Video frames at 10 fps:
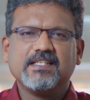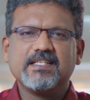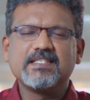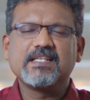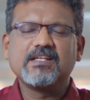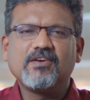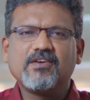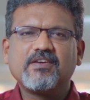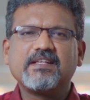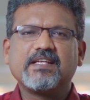It is a
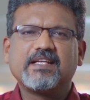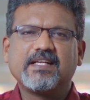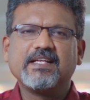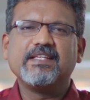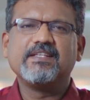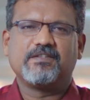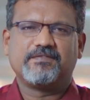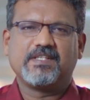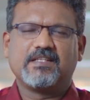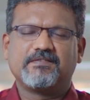God kind
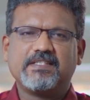of love.